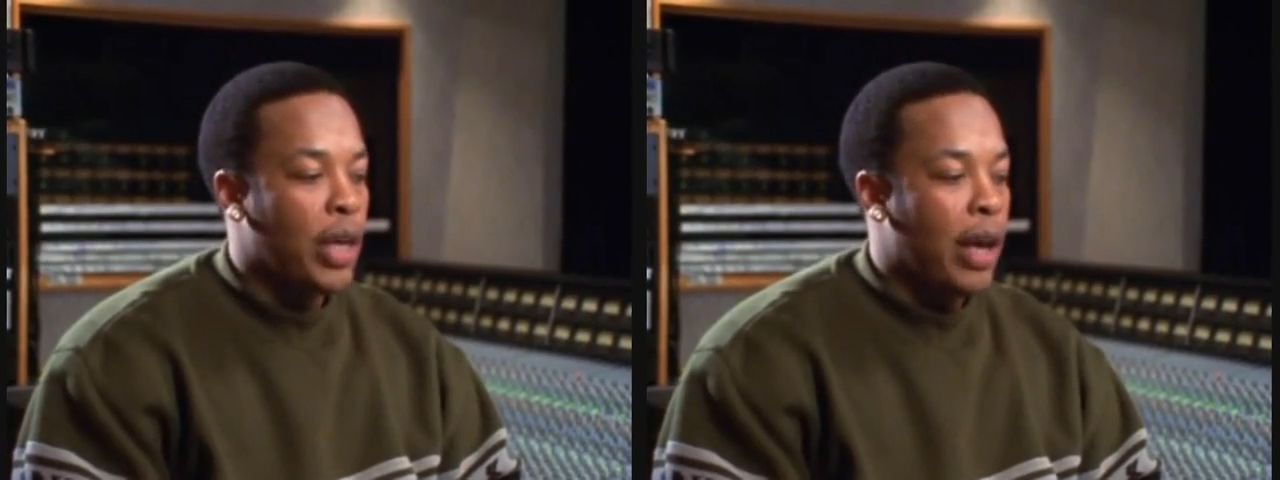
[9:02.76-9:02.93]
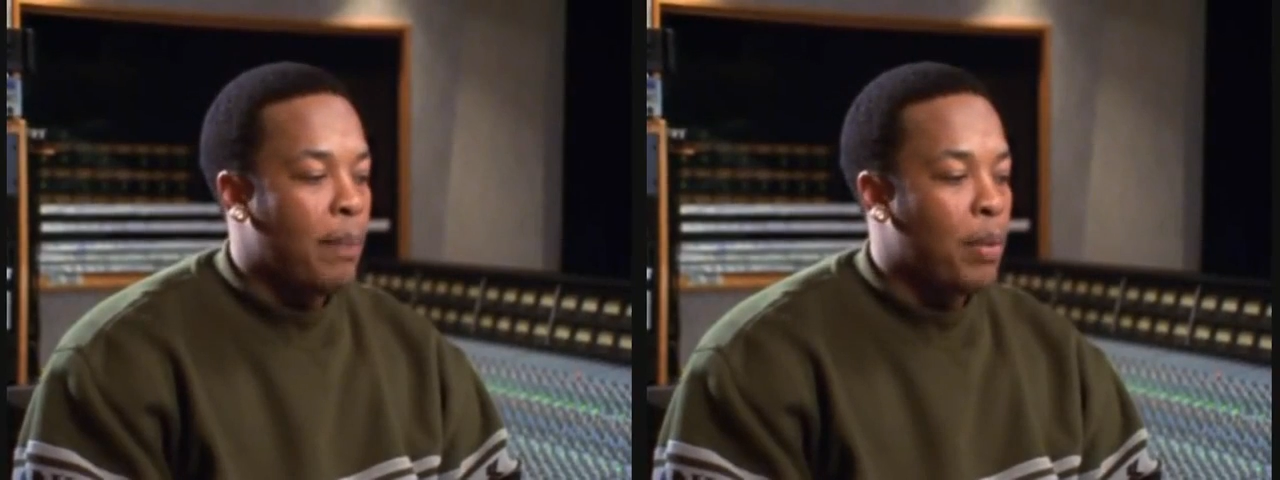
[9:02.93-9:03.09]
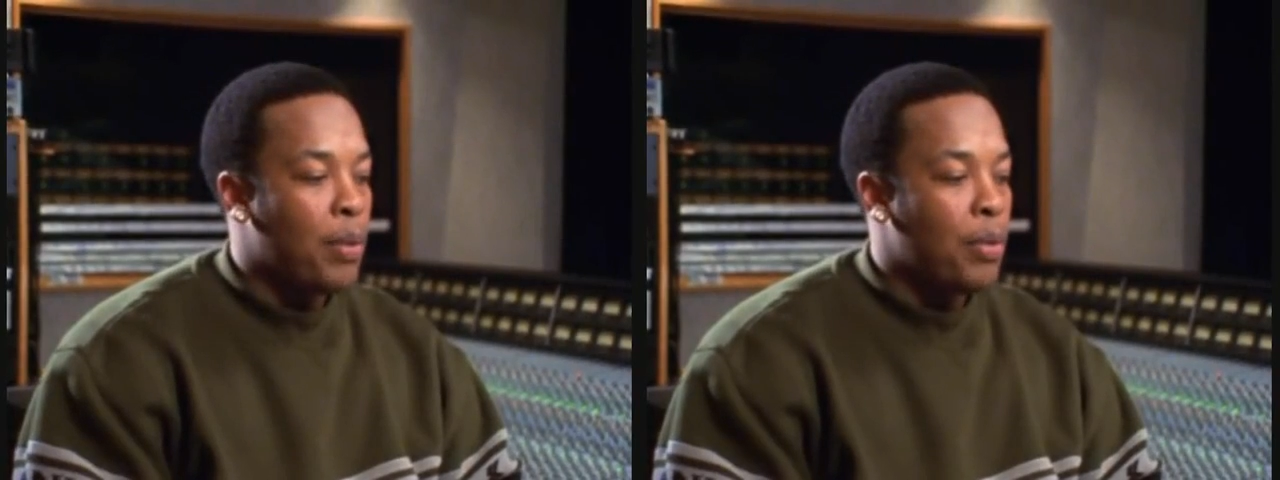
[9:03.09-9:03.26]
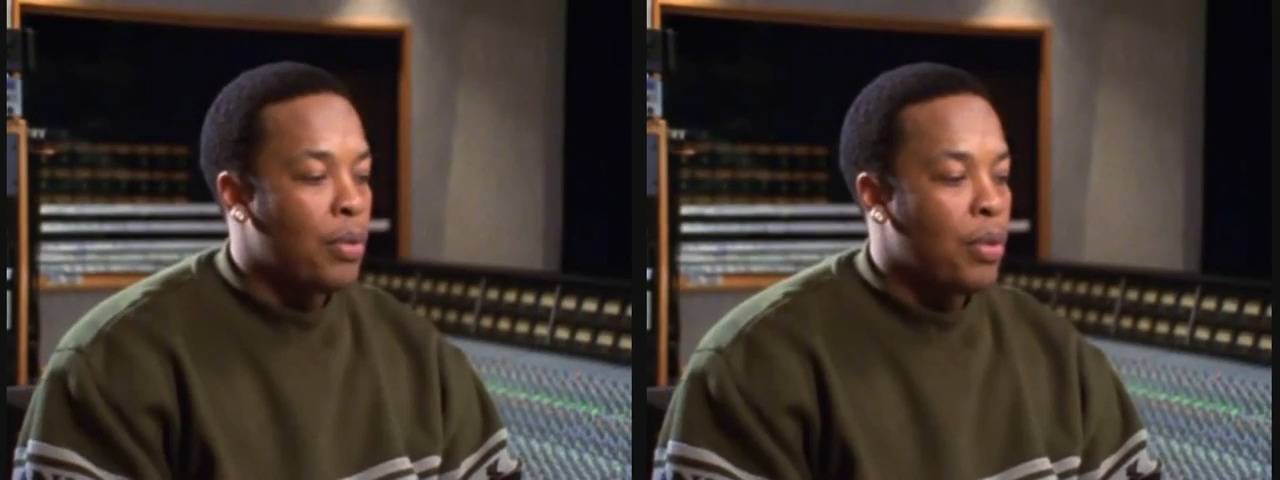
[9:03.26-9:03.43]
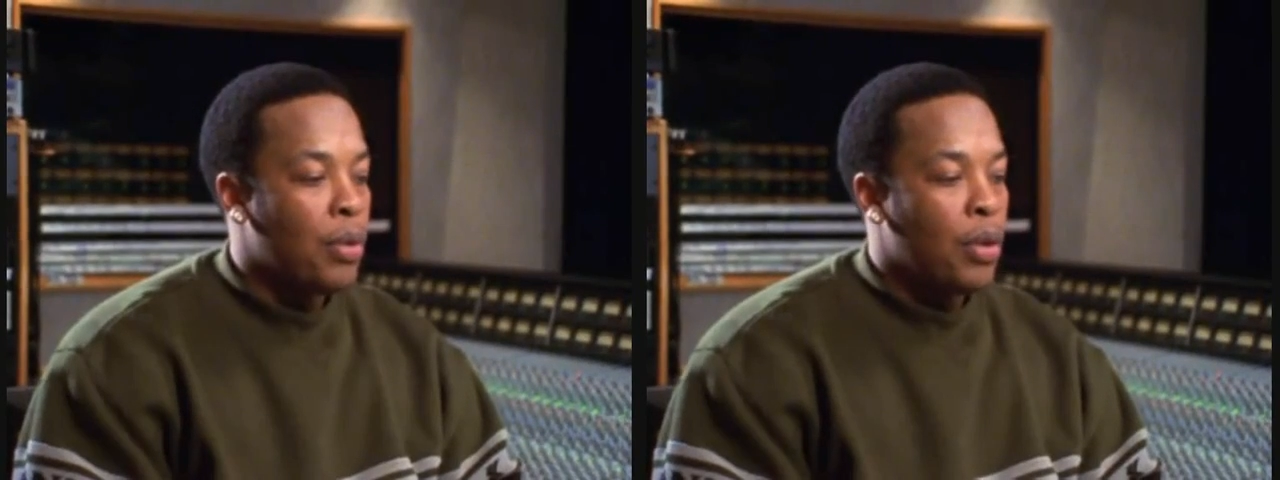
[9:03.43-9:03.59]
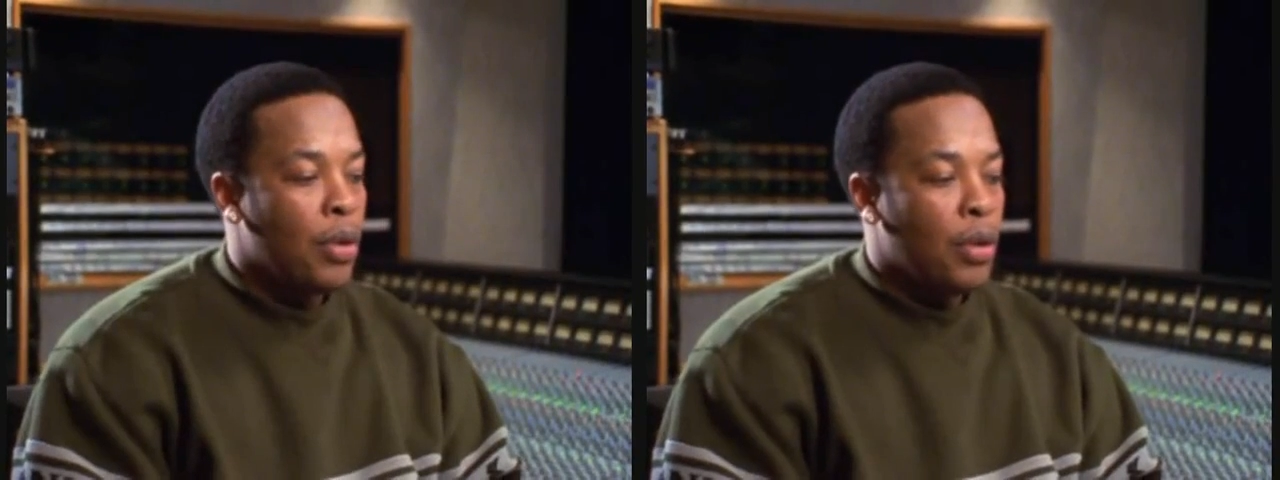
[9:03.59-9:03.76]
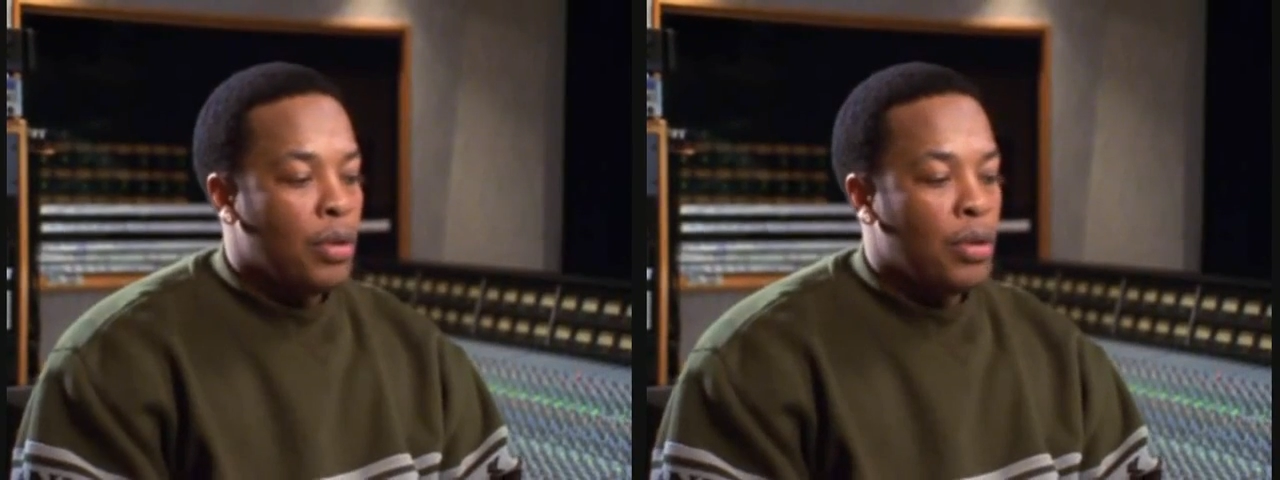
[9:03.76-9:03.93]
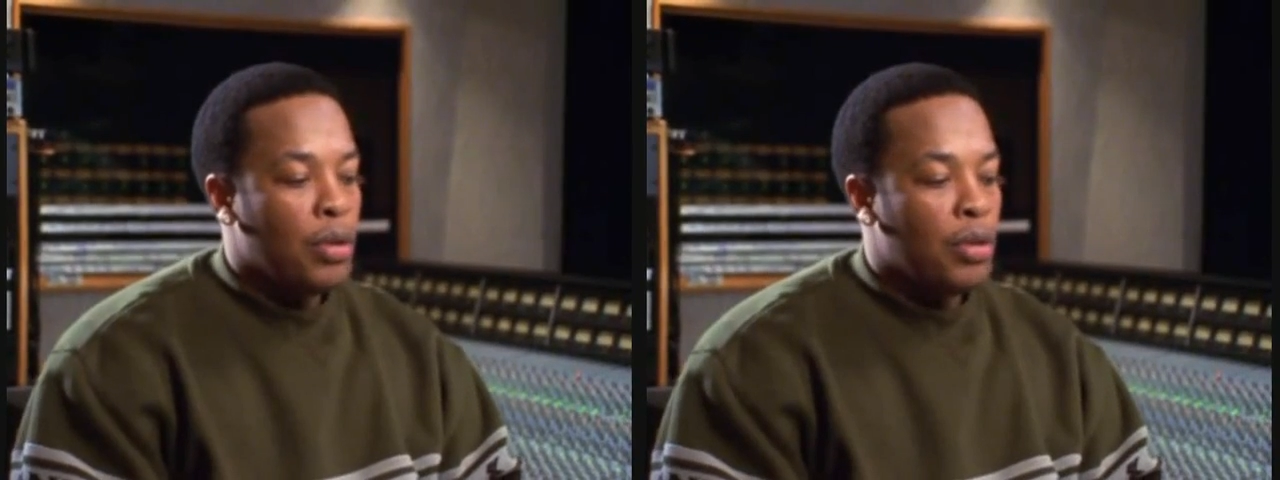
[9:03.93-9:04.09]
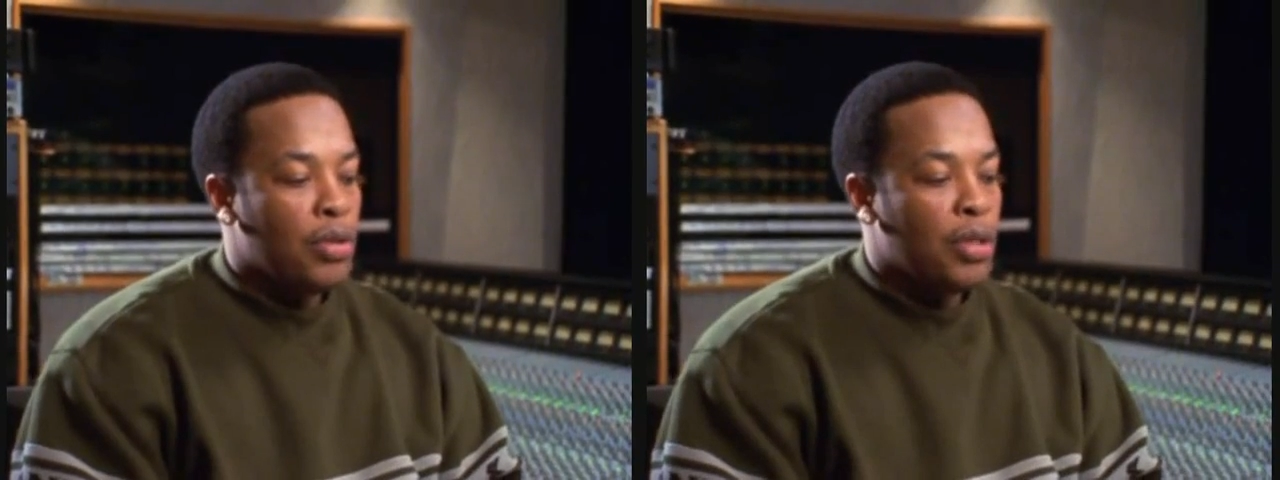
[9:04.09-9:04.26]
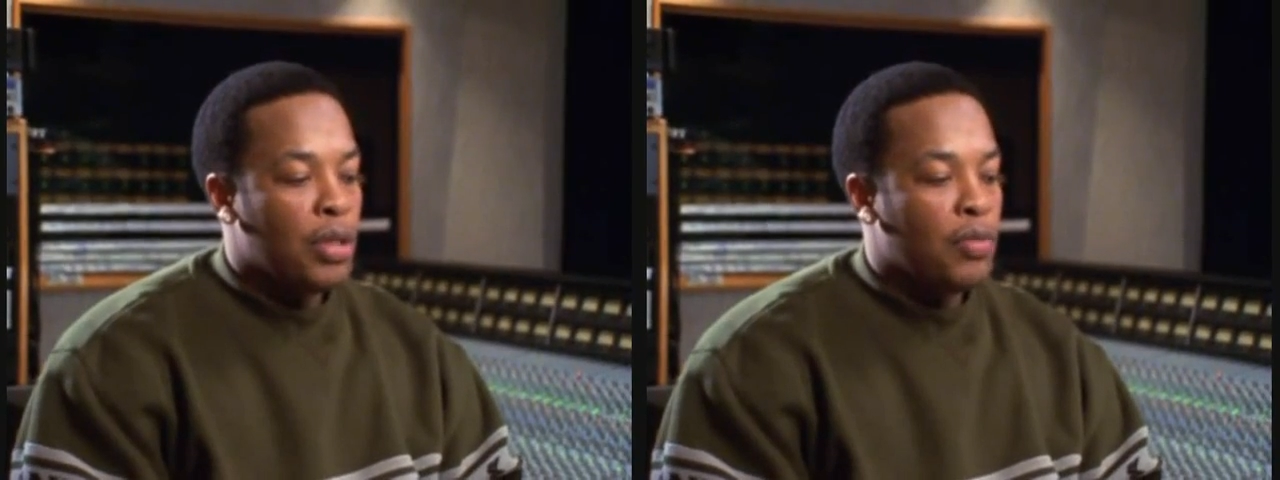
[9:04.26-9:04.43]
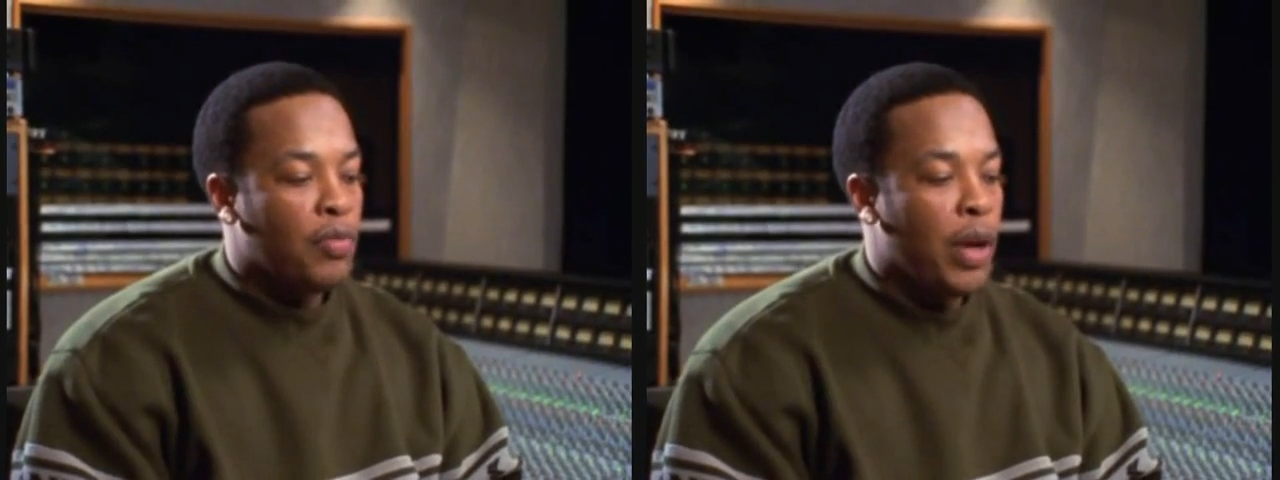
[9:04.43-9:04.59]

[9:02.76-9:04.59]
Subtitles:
sample. It's